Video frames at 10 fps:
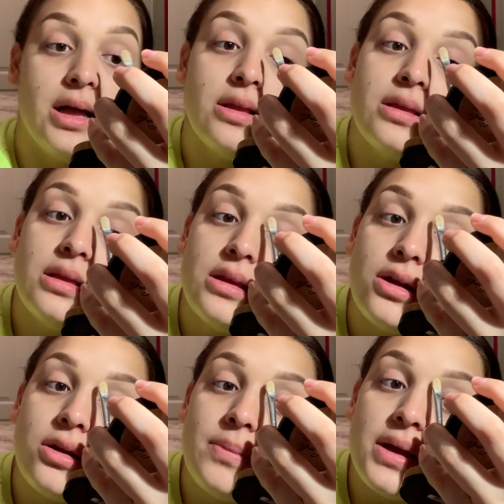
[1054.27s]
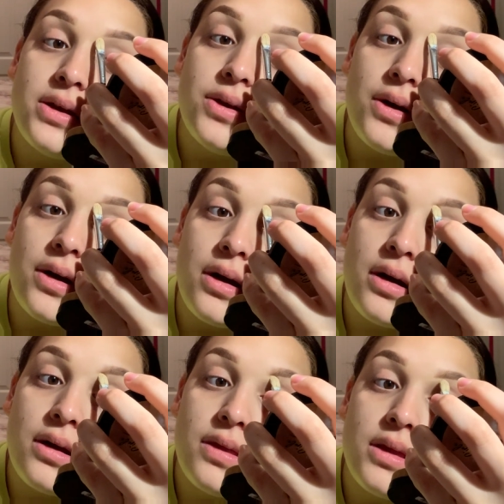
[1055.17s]
a little bit
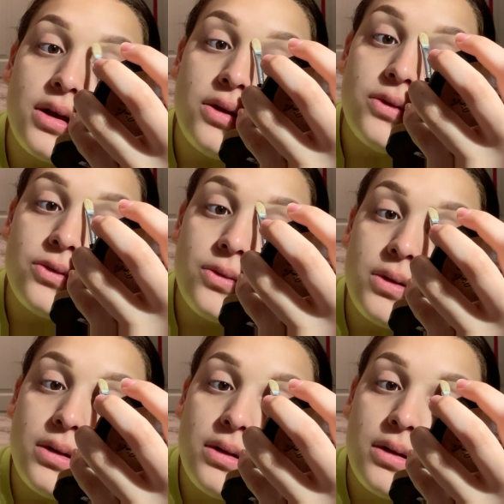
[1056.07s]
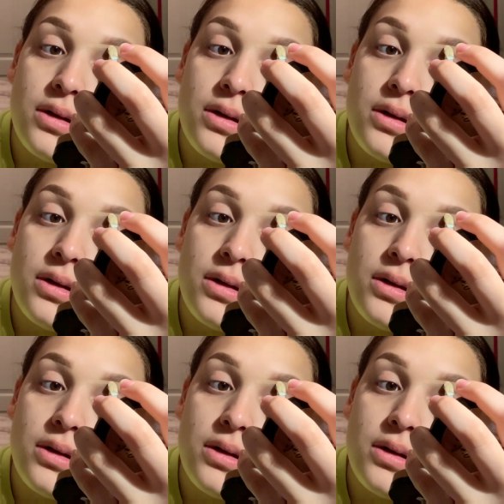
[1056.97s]
darker than usual,